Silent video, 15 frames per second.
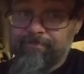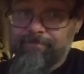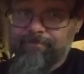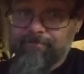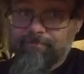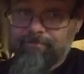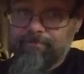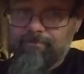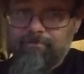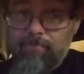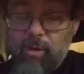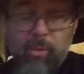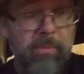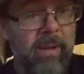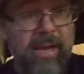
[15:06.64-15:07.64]
We make a
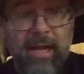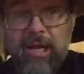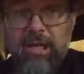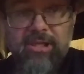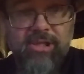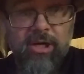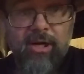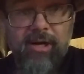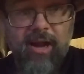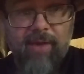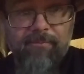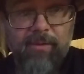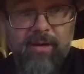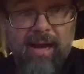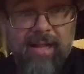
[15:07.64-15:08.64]
concerted effort not
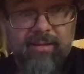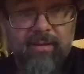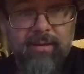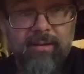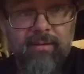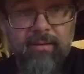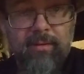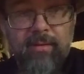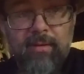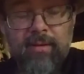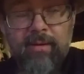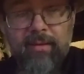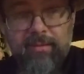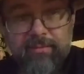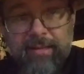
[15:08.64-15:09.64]
to
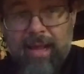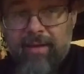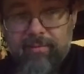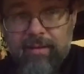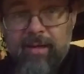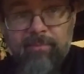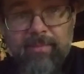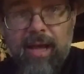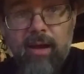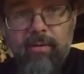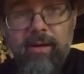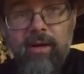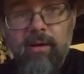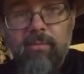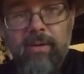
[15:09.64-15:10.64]
let him down here when
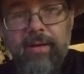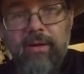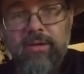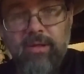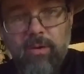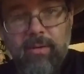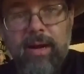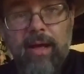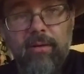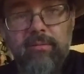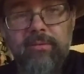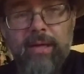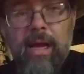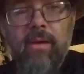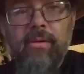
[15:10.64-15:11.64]
there's no one out down
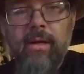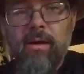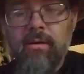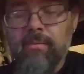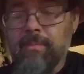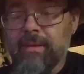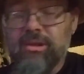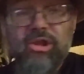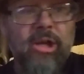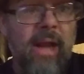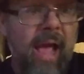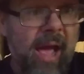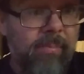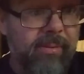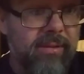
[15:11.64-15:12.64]
here. But shit
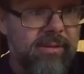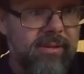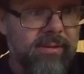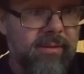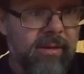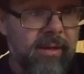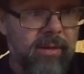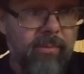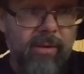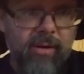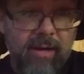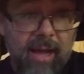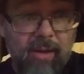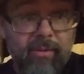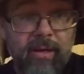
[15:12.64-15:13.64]
happens. We were down here
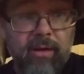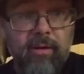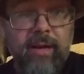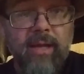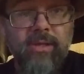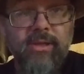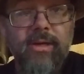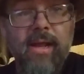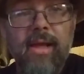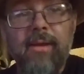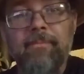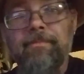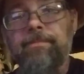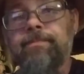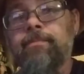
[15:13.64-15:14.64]
yesterday.
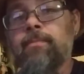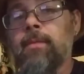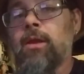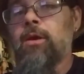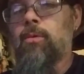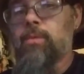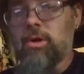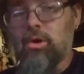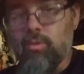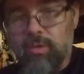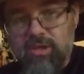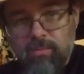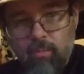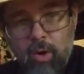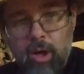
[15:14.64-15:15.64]
We were doing some work.
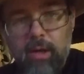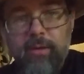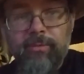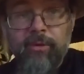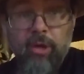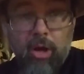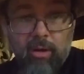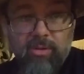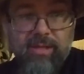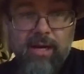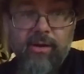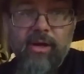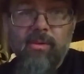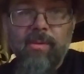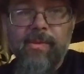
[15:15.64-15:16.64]
The dog was down here with
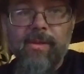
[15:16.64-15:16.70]
us.